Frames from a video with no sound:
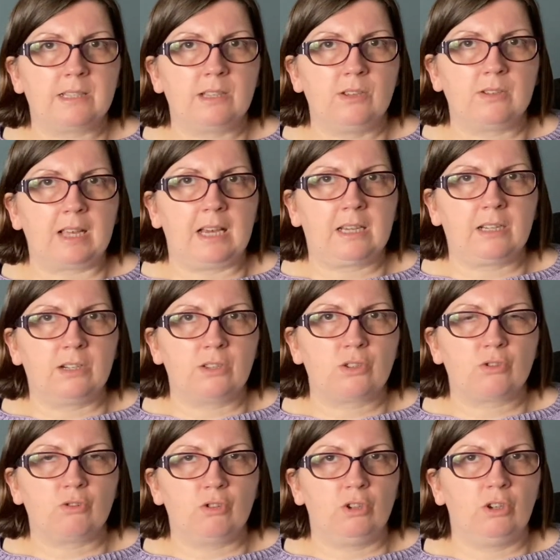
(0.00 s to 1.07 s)
those like kind of
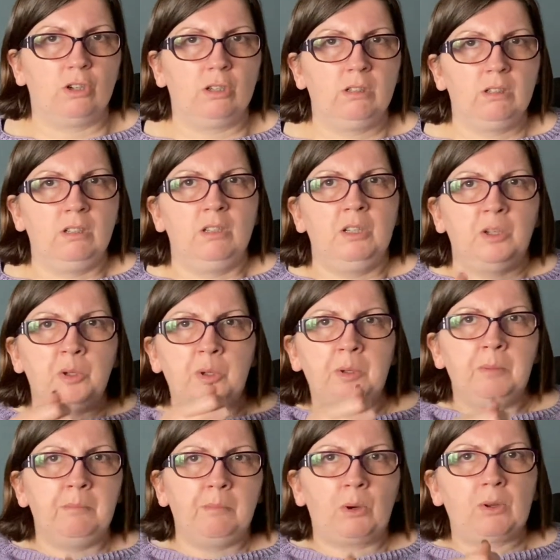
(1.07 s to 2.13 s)
straw
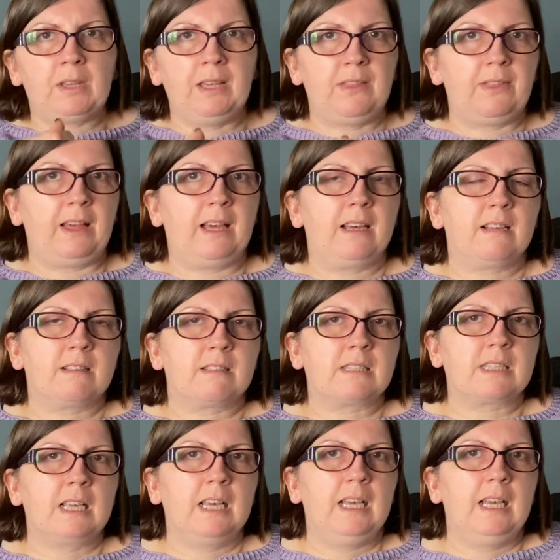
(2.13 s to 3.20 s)
bucket things,